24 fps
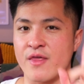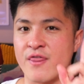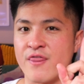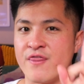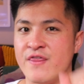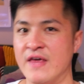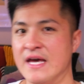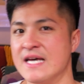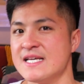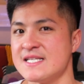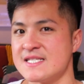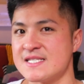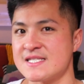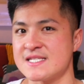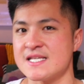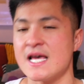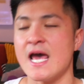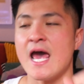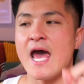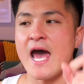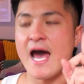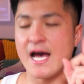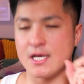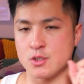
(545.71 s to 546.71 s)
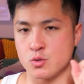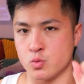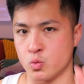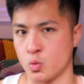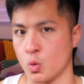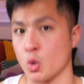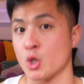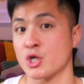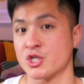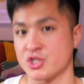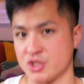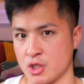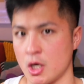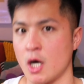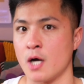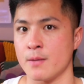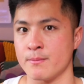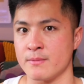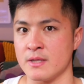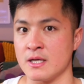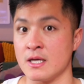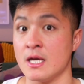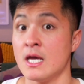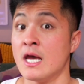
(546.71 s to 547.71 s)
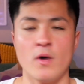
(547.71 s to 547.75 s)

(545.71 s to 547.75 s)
This has worked on me.